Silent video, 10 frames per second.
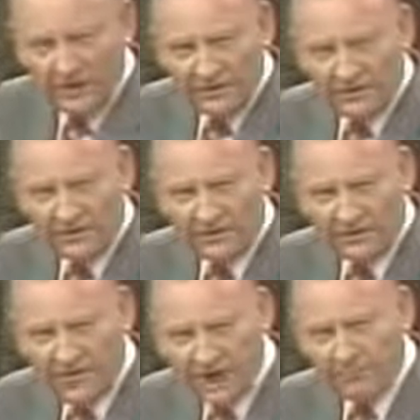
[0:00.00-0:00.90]

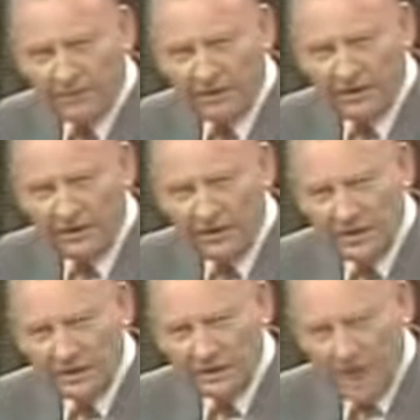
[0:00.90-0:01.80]
The complicated
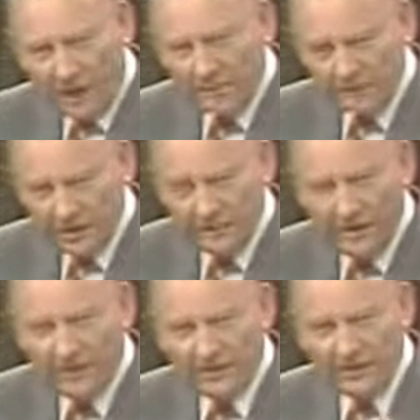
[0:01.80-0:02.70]
geometry
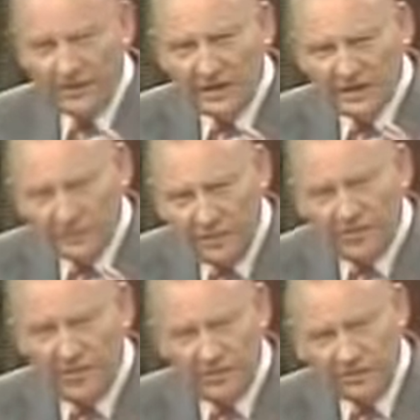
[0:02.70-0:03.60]
about the
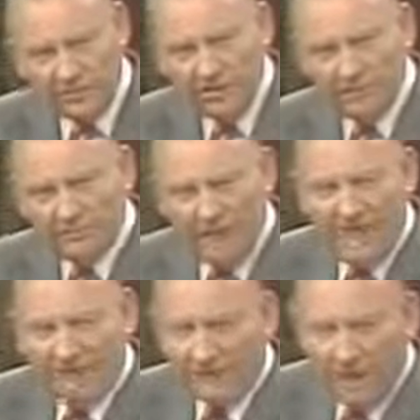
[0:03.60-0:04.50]
pyramids has
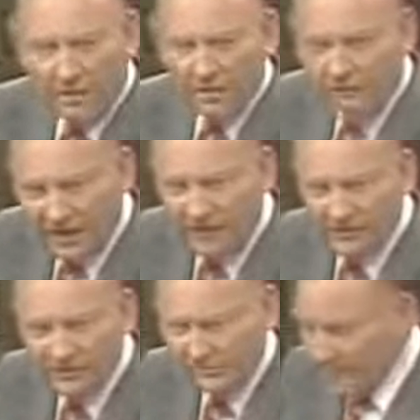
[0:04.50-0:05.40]
baffled modern
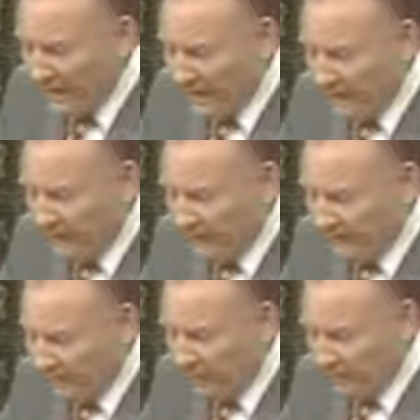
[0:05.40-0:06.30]
scientists, and it
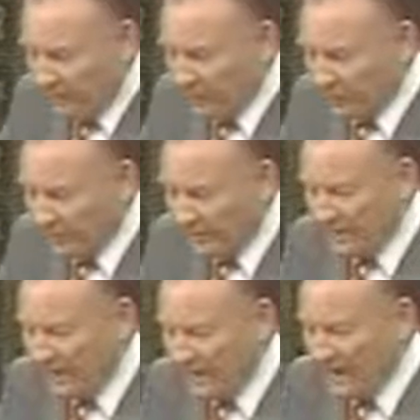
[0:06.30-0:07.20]
was built by those
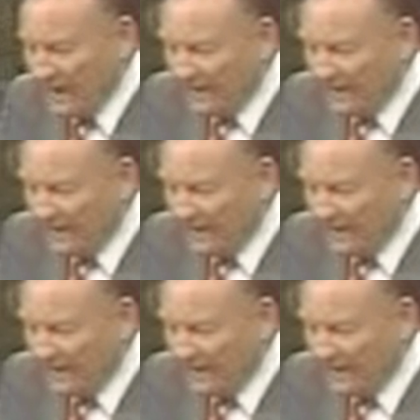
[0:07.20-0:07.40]
people,